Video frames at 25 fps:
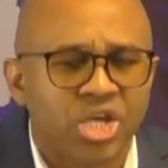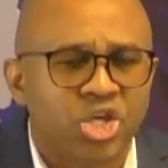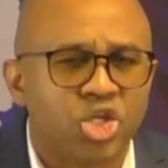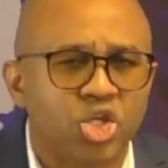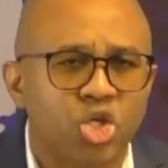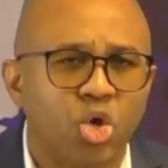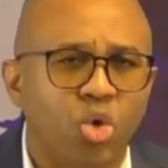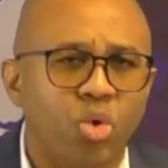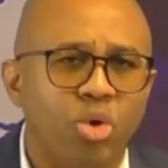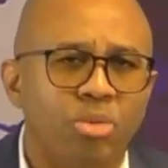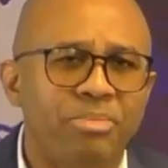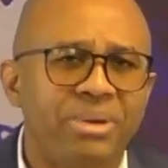
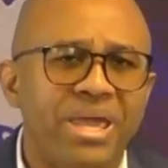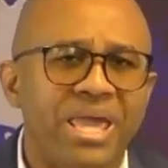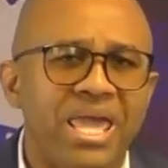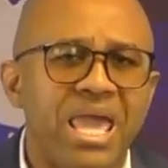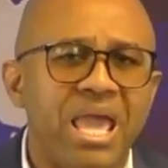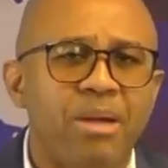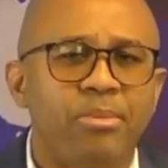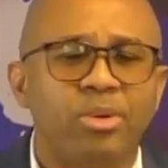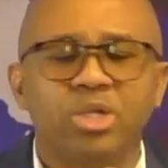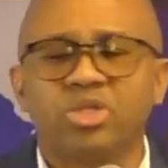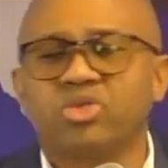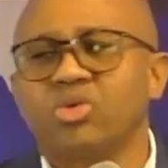you will be
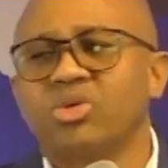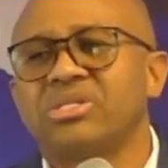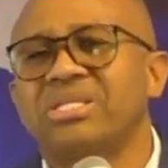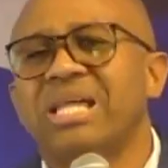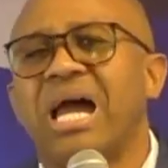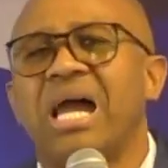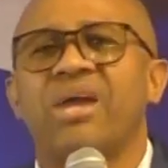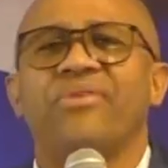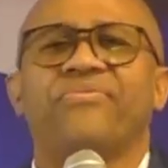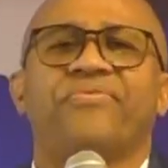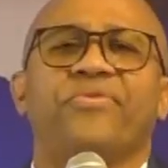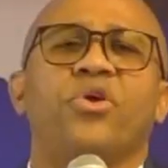able to
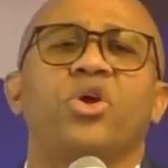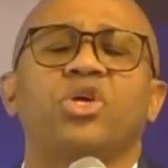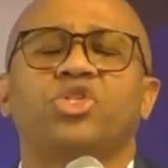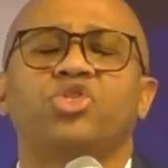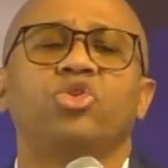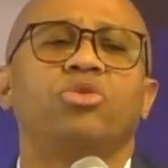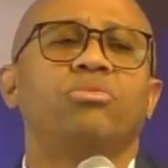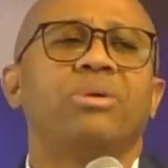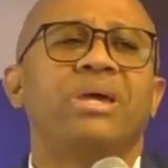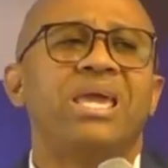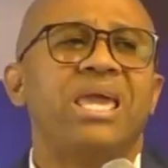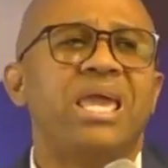divert.
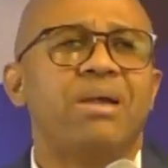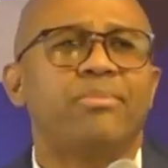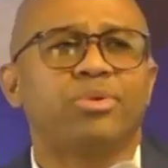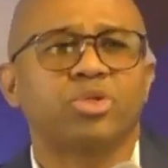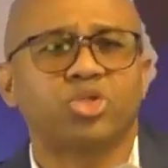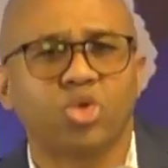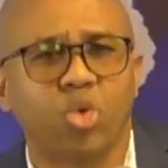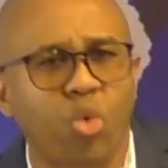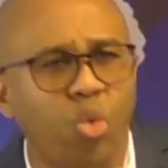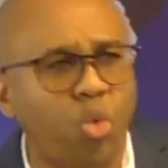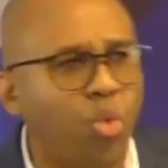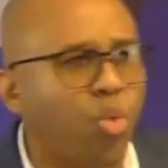You'll be able
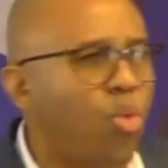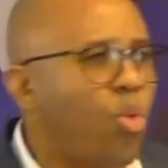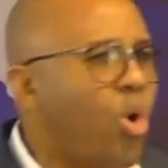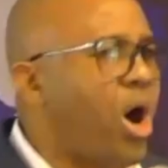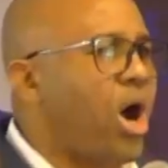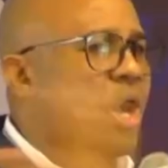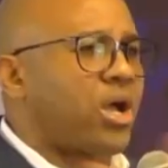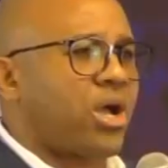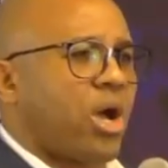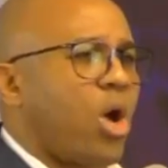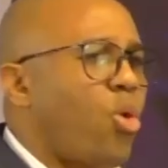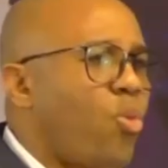to
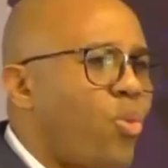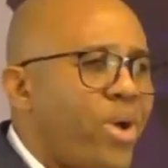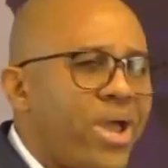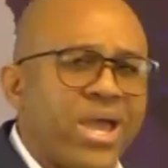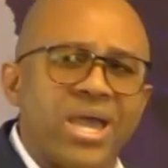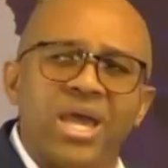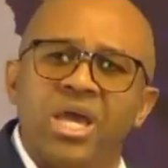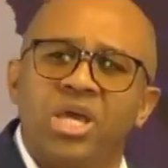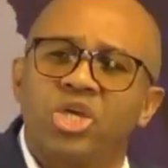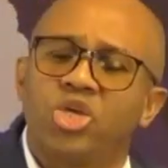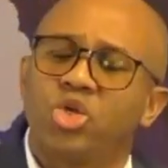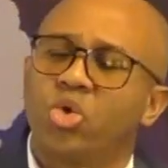walk
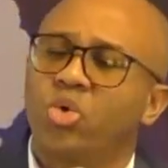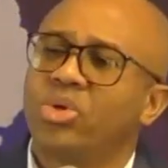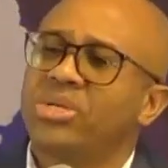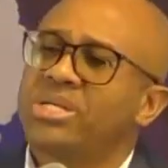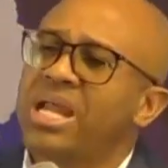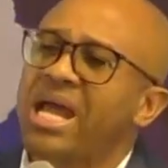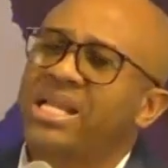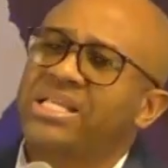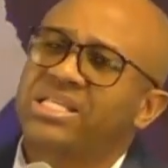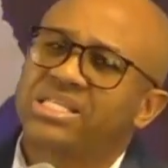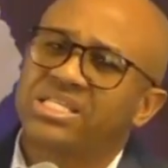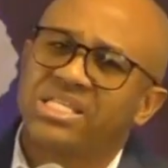away. You will
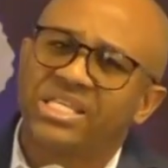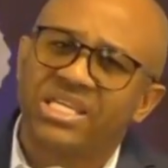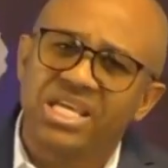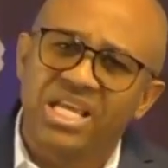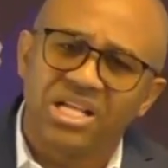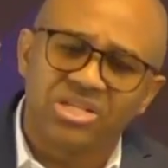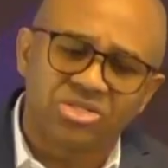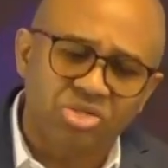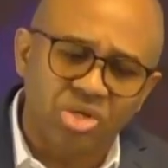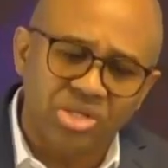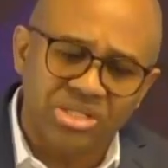not yield to